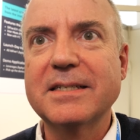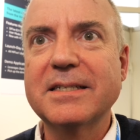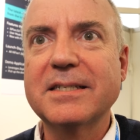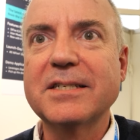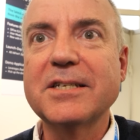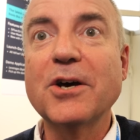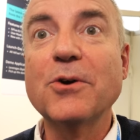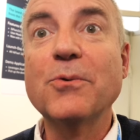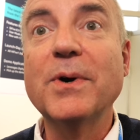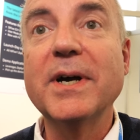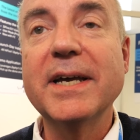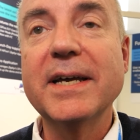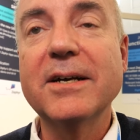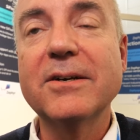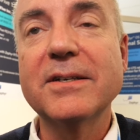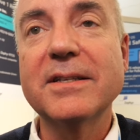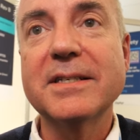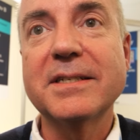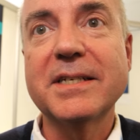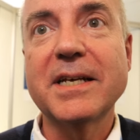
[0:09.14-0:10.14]
booth? So we're here
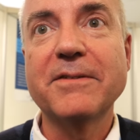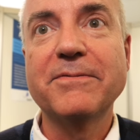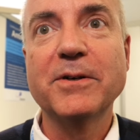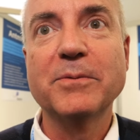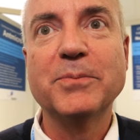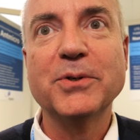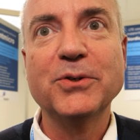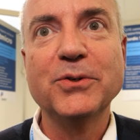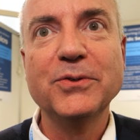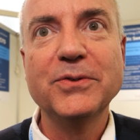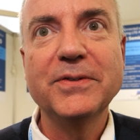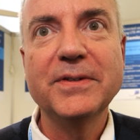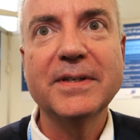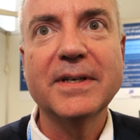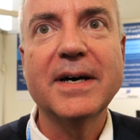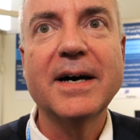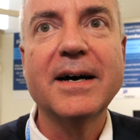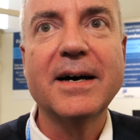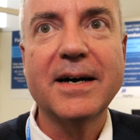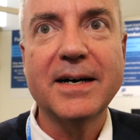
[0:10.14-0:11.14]
at the Zephyr booth
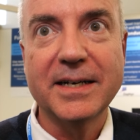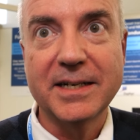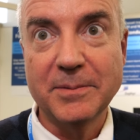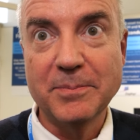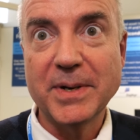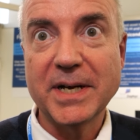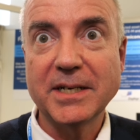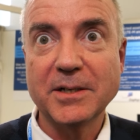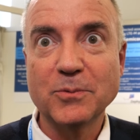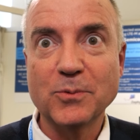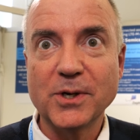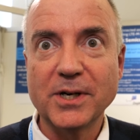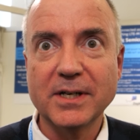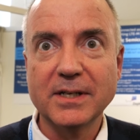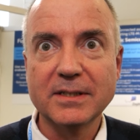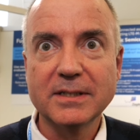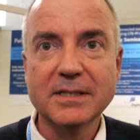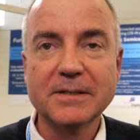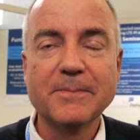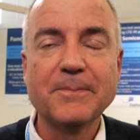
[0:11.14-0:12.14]
at Embedded
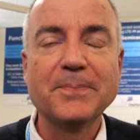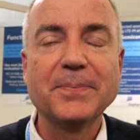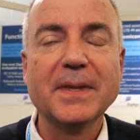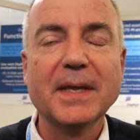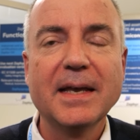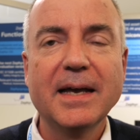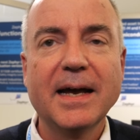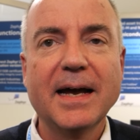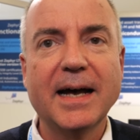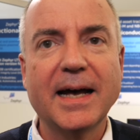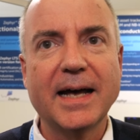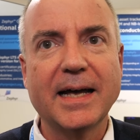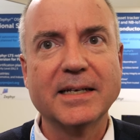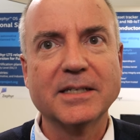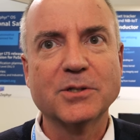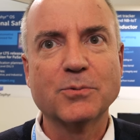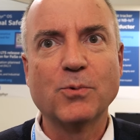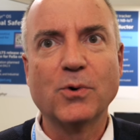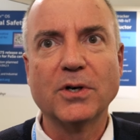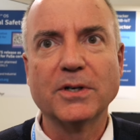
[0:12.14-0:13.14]
World.
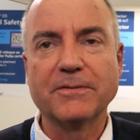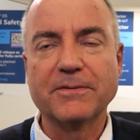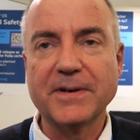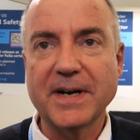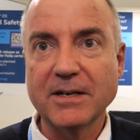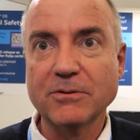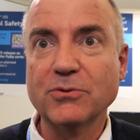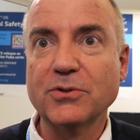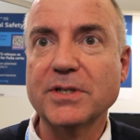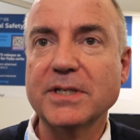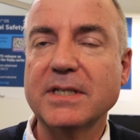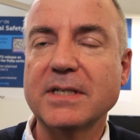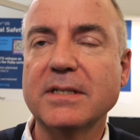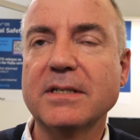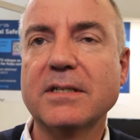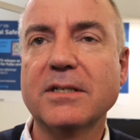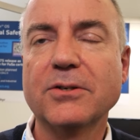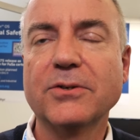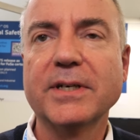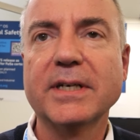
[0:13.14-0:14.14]
And what Foundries
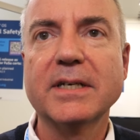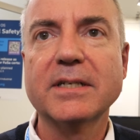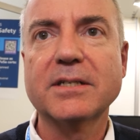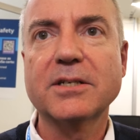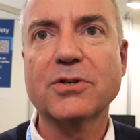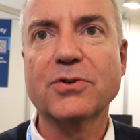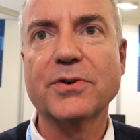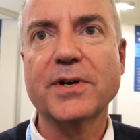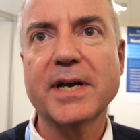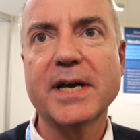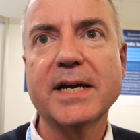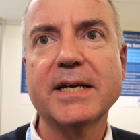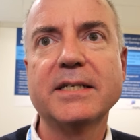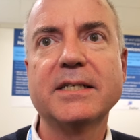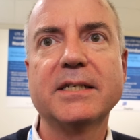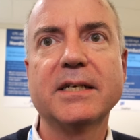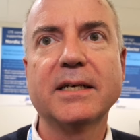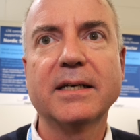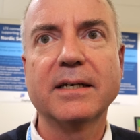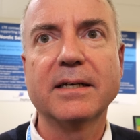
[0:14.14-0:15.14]
is doing is
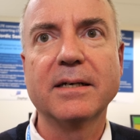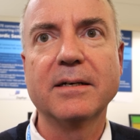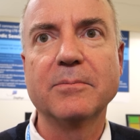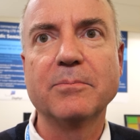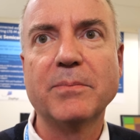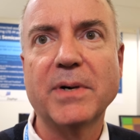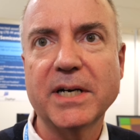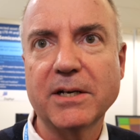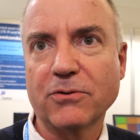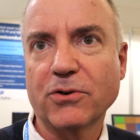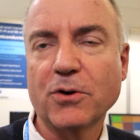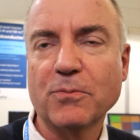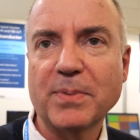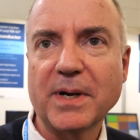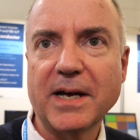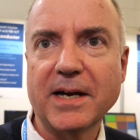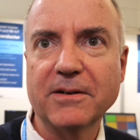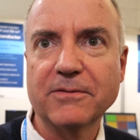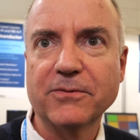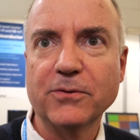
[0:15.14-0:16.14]
creating
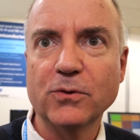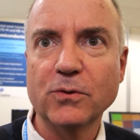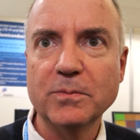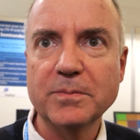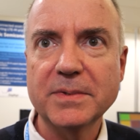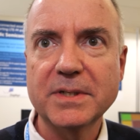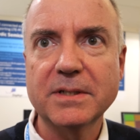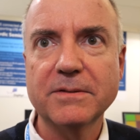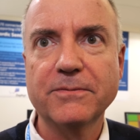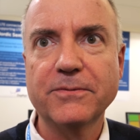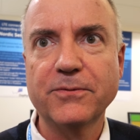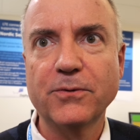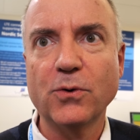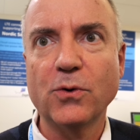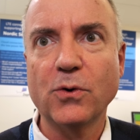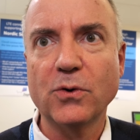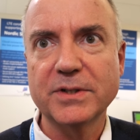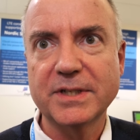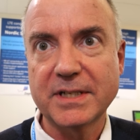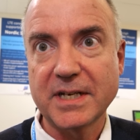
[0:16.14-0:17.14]
micro-platforms
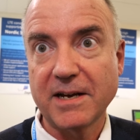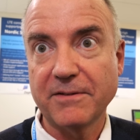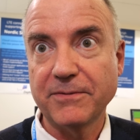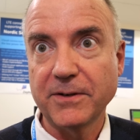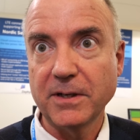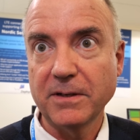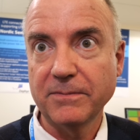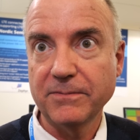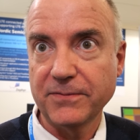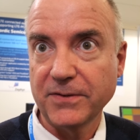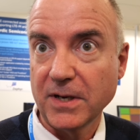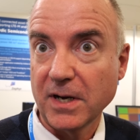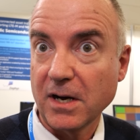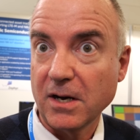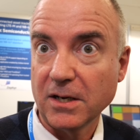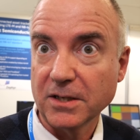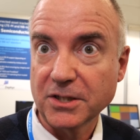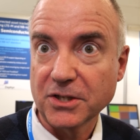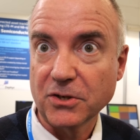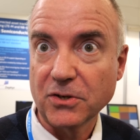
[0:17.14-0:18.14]
for Zephyr, for
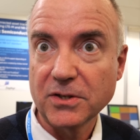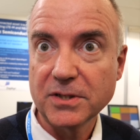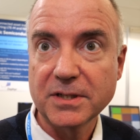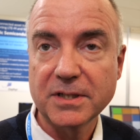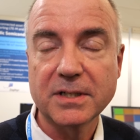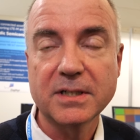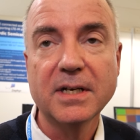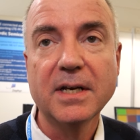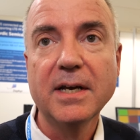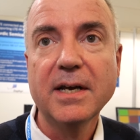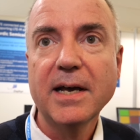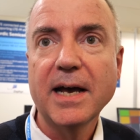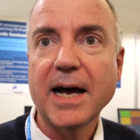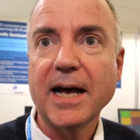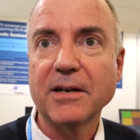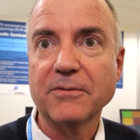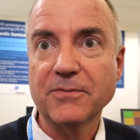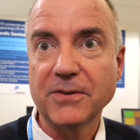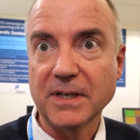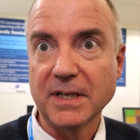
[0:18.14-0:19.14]
RTOS,
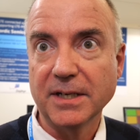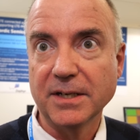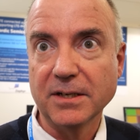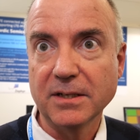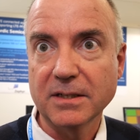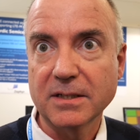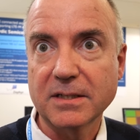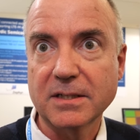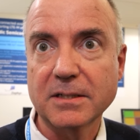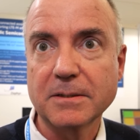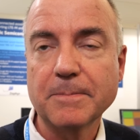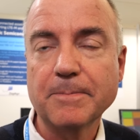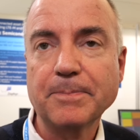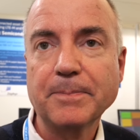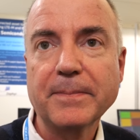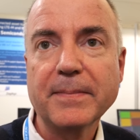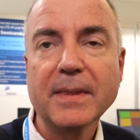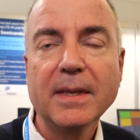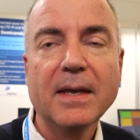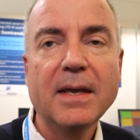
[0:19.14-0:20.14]
and for Linux.
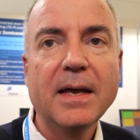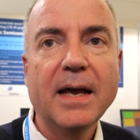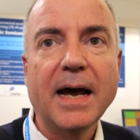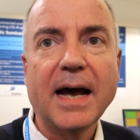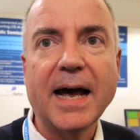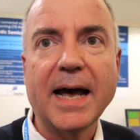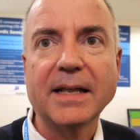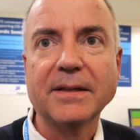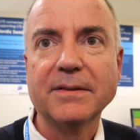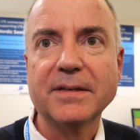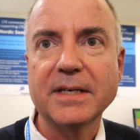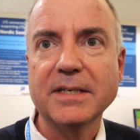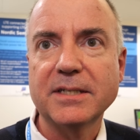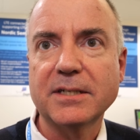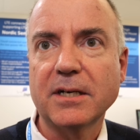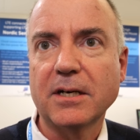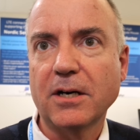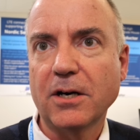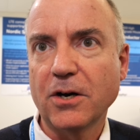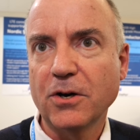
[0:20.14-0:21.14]
And these
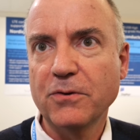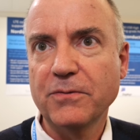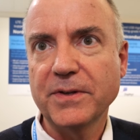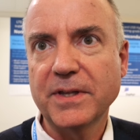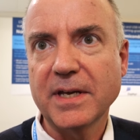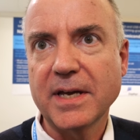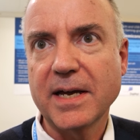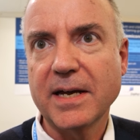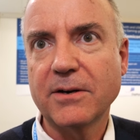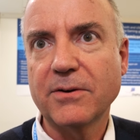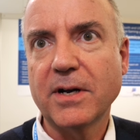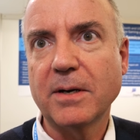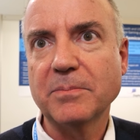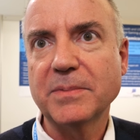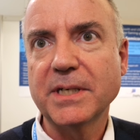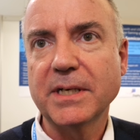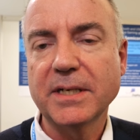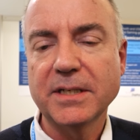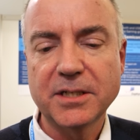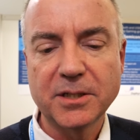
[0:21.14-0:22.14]
are over-the-air
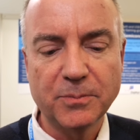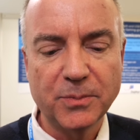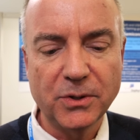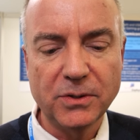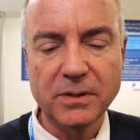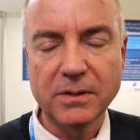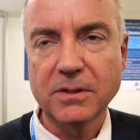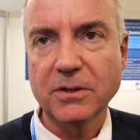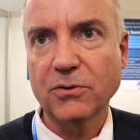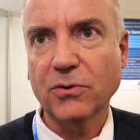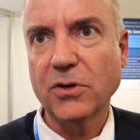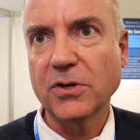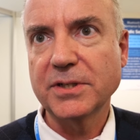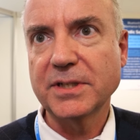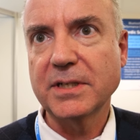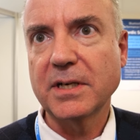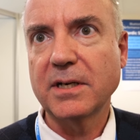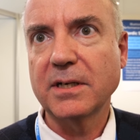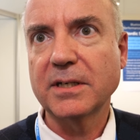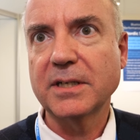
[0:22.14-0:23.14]
updatable,
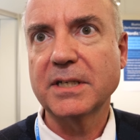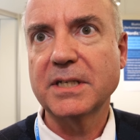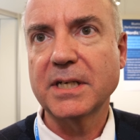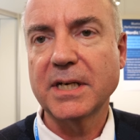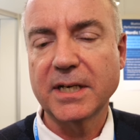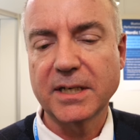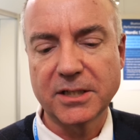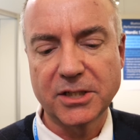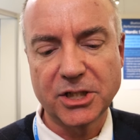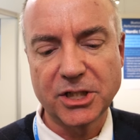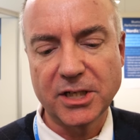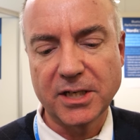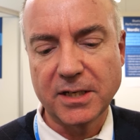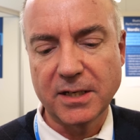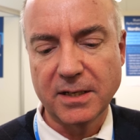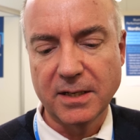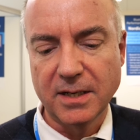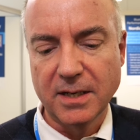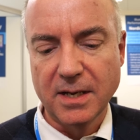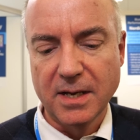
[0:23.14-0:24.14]
cross-architecture,